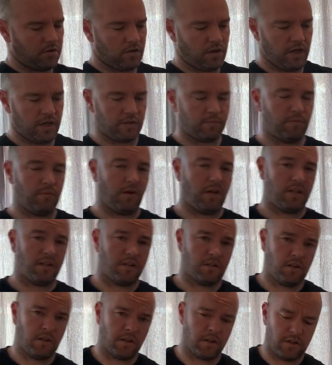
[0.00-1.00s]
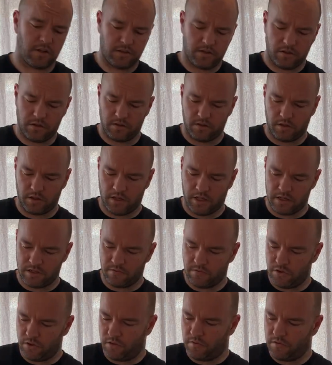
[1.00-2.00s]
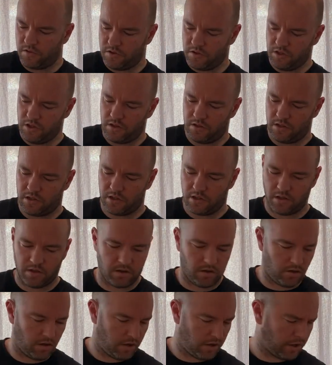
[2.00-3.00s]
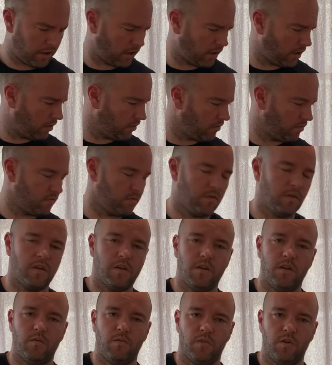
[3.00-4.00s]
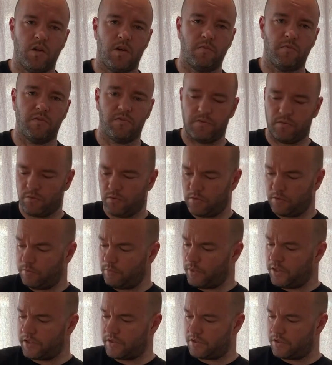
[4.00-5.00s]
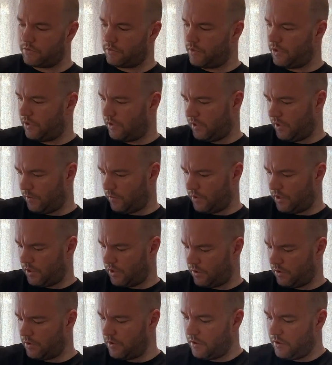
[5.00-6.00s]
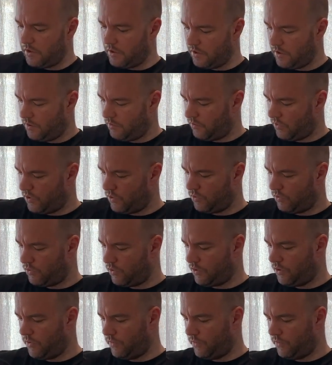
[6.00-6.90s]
As like I said in the last video, if you see anything that you like, hit me up before it makes its way to eBay. Good.